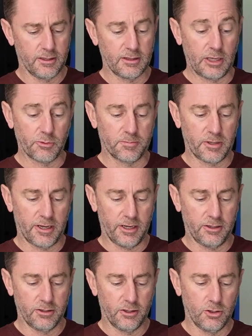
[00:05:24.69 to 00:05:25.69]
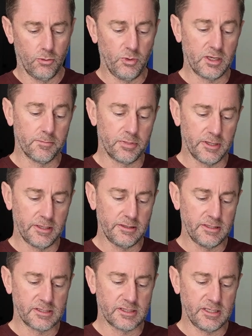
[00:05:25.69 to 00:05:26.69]
They replied, we can
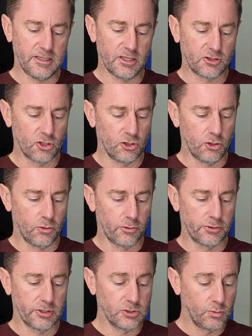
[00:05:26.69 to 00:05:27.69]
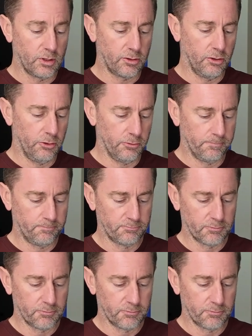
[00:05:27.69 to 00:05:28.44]
plainly see that the Lord is with you.